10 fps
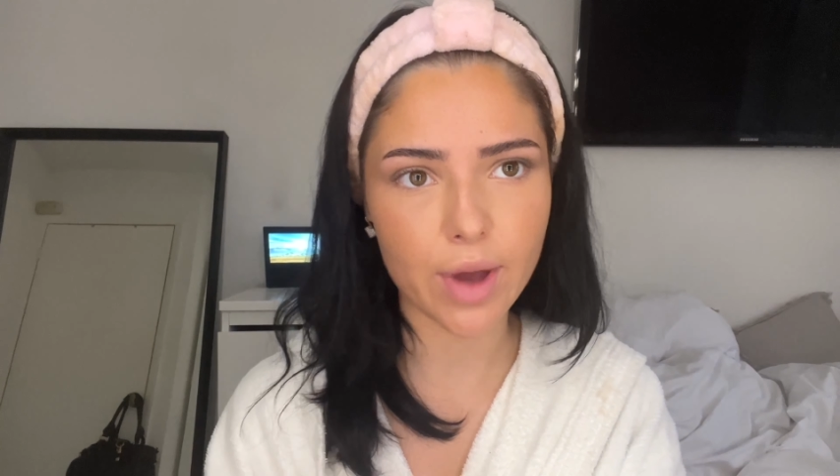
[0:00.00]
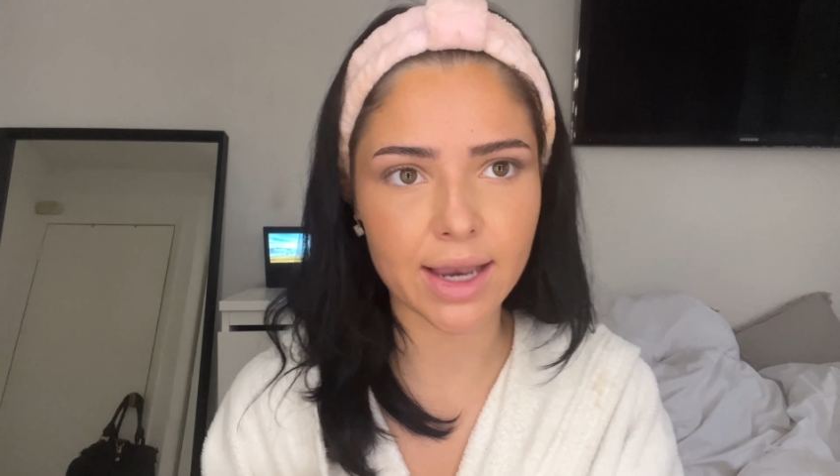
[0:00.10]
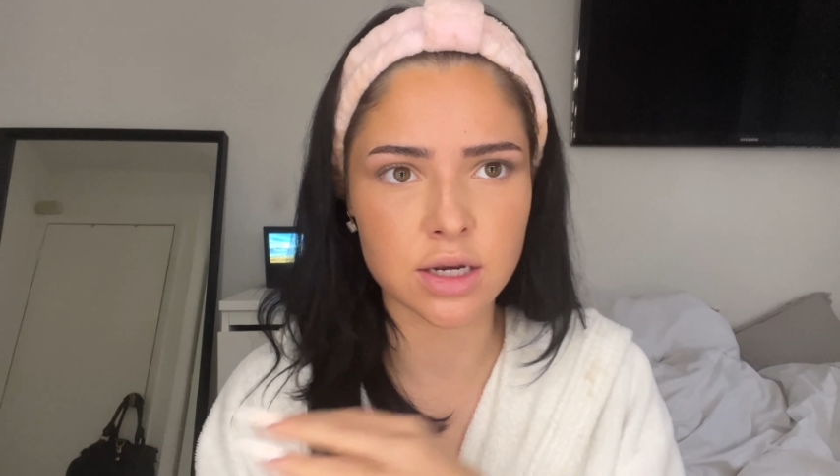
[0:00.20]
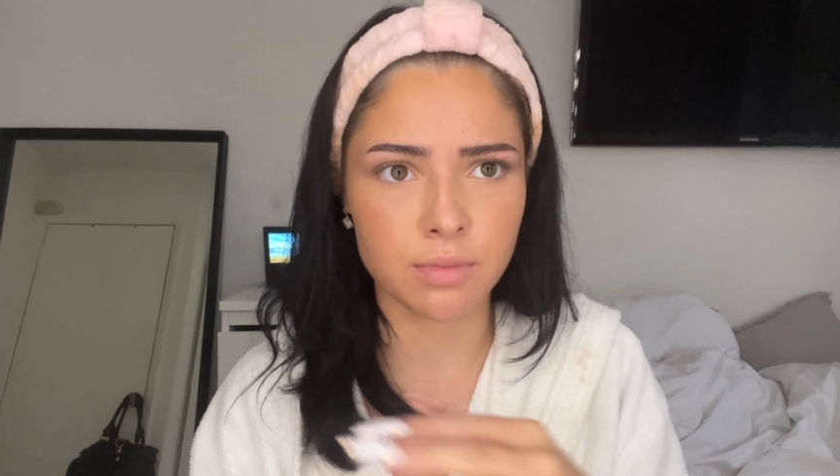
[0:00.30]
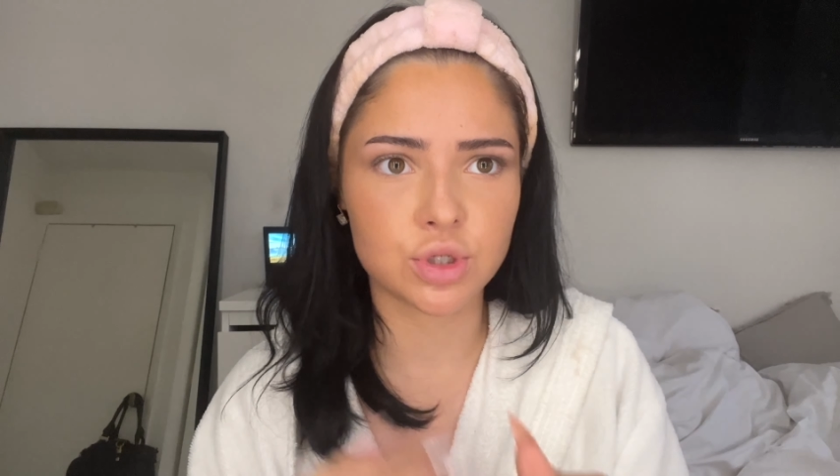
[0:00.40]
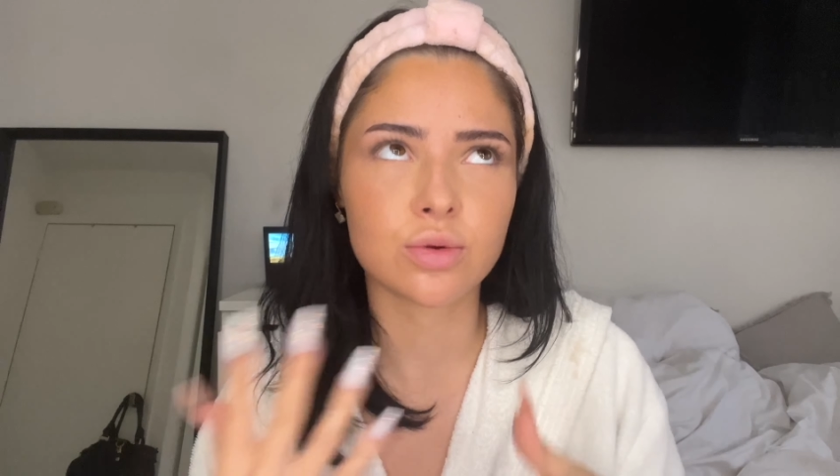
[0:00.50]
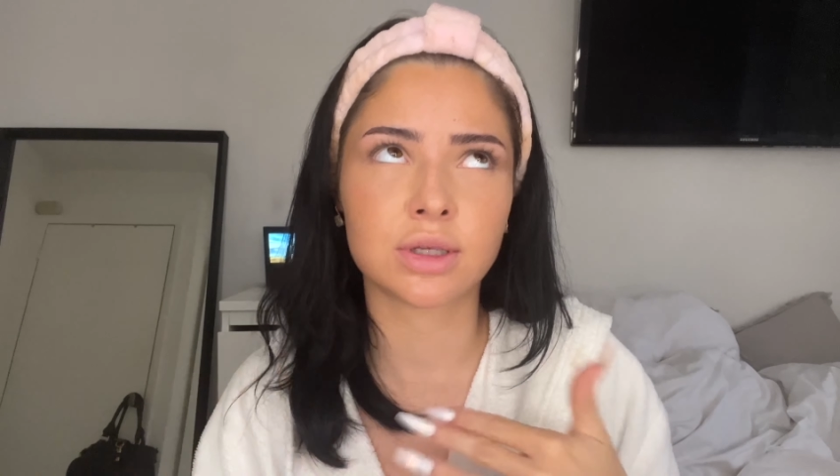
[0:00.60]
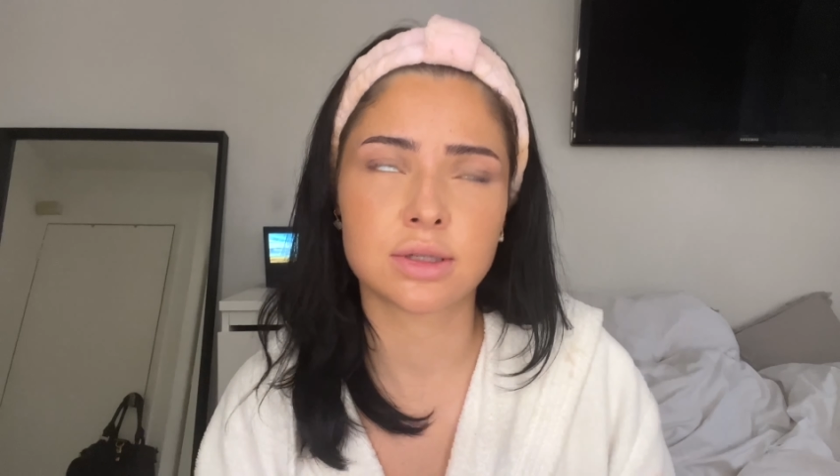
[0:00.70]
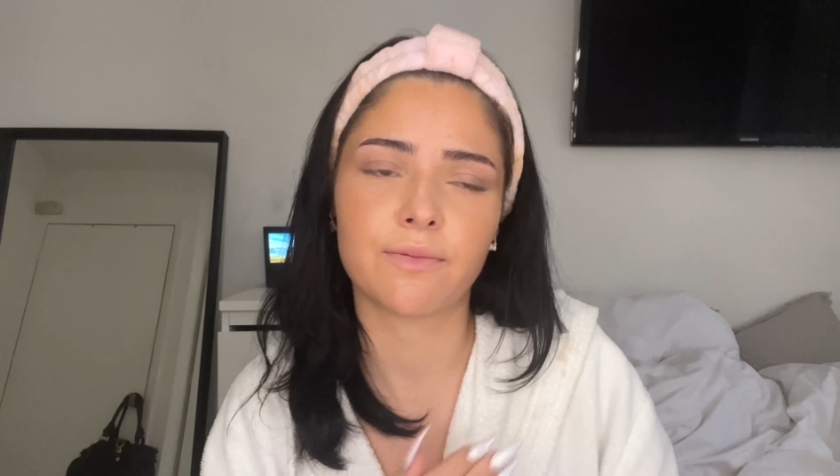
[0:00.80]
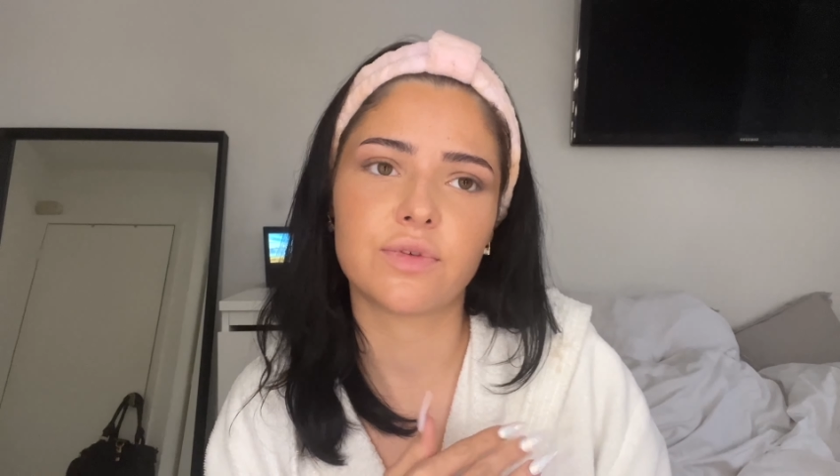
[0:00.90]
end up doing
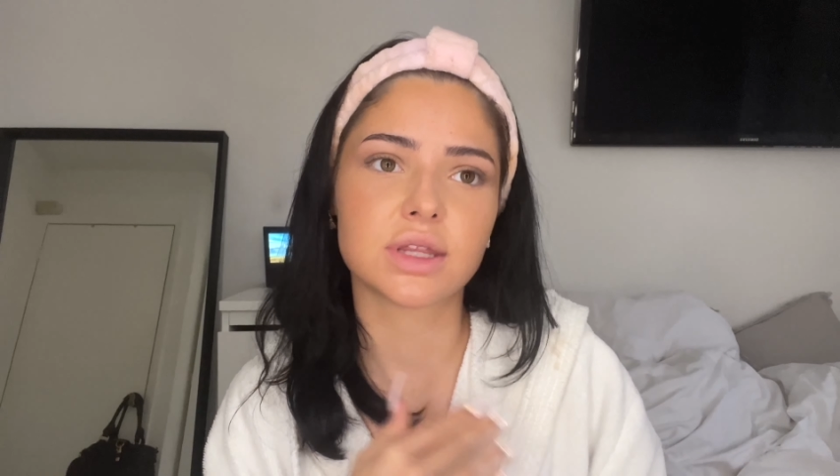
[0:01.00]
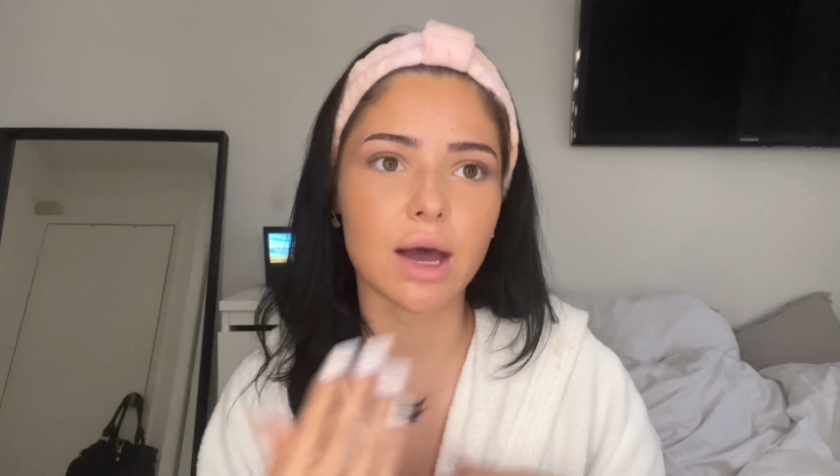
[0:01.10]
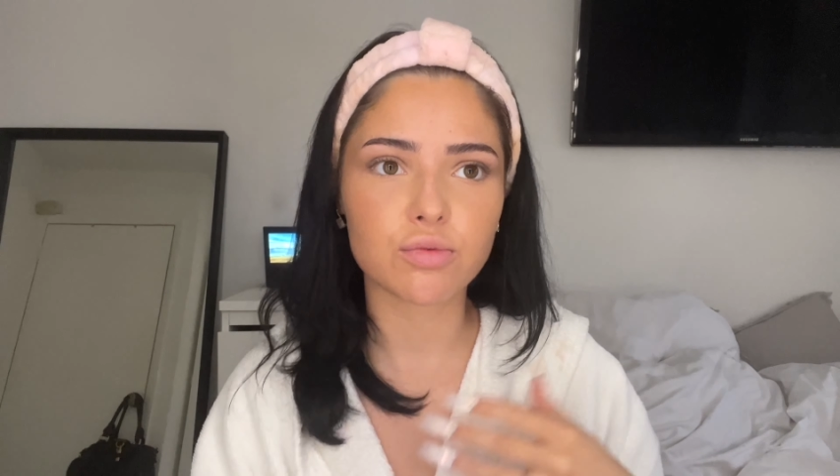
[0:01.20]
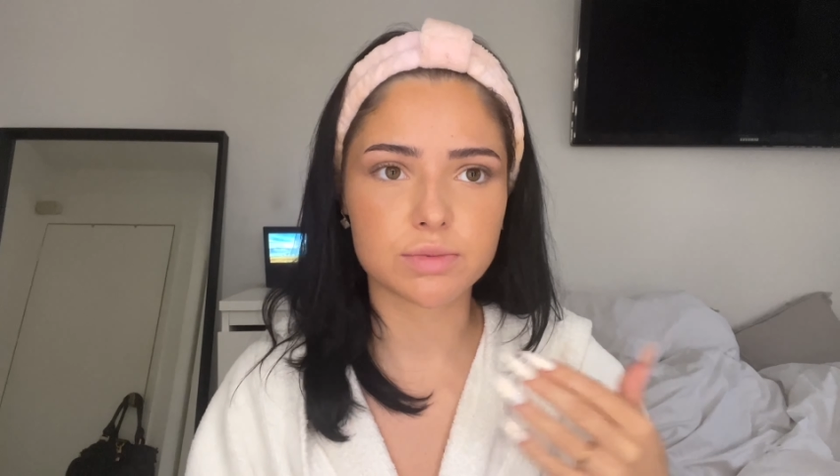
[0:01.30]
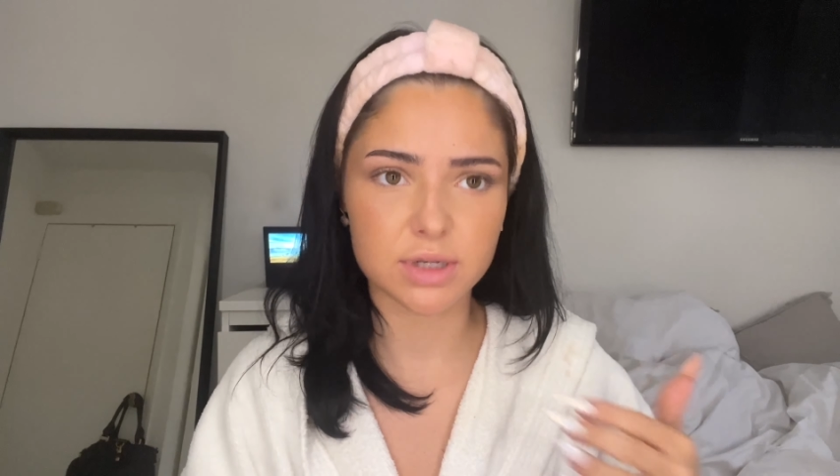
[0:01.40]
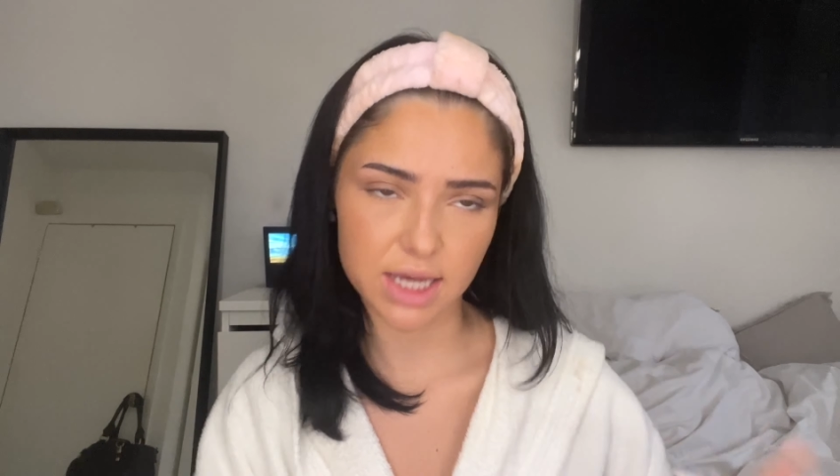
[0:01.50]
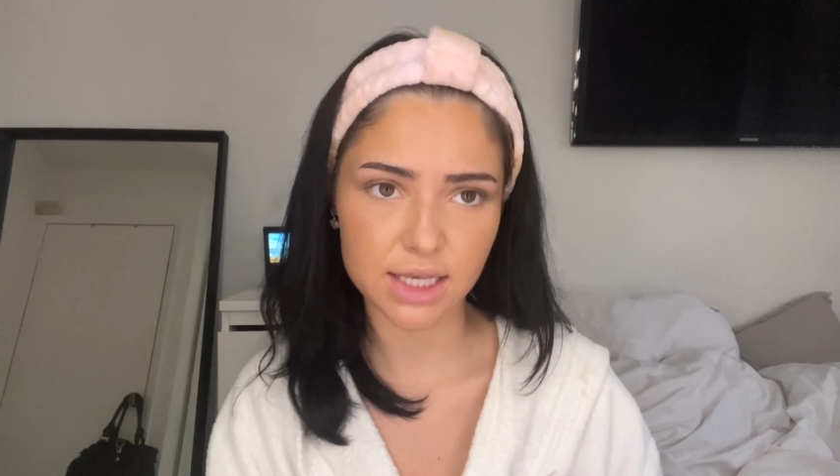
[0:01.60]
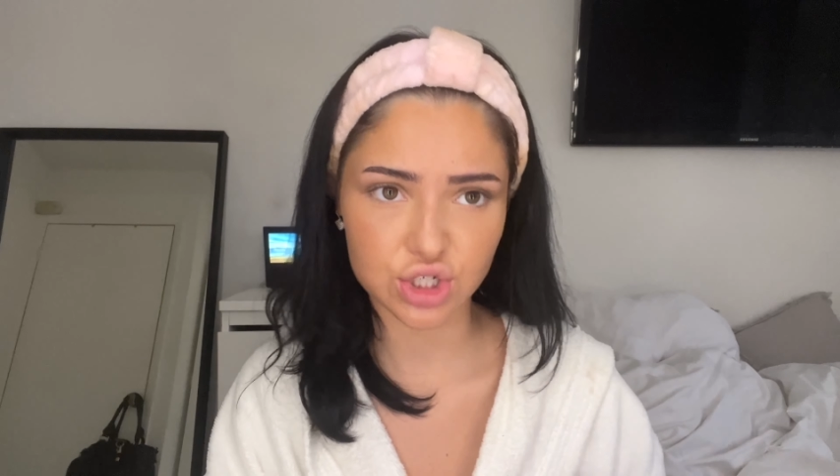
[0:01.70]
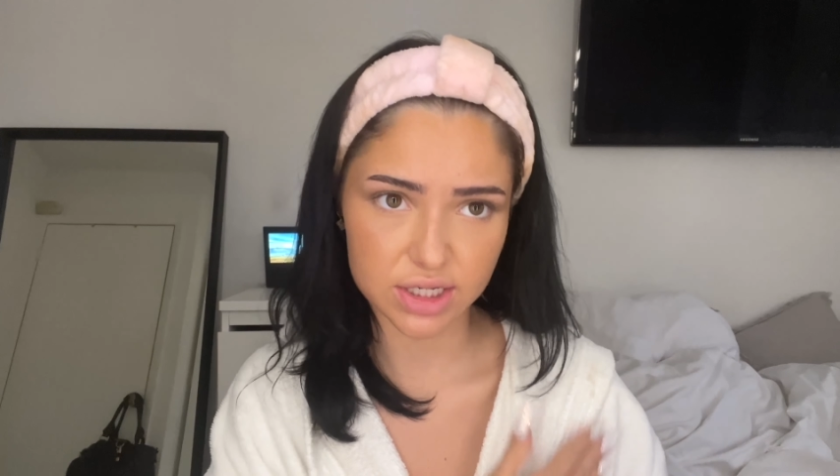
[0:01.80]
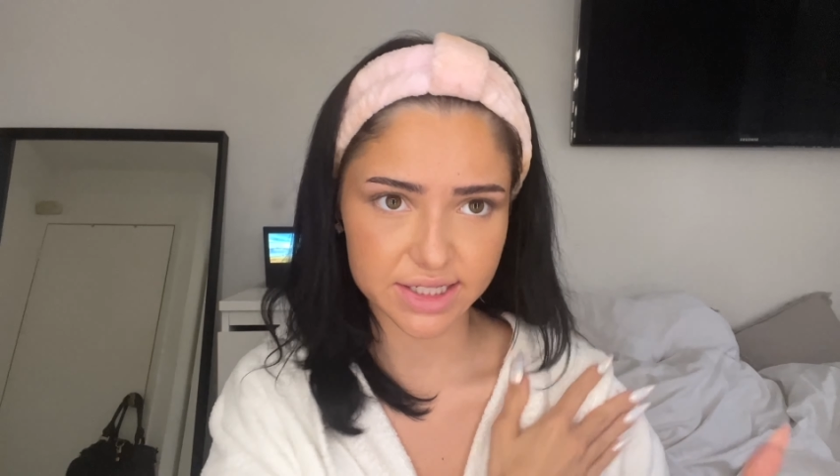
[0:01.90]
something that would potentially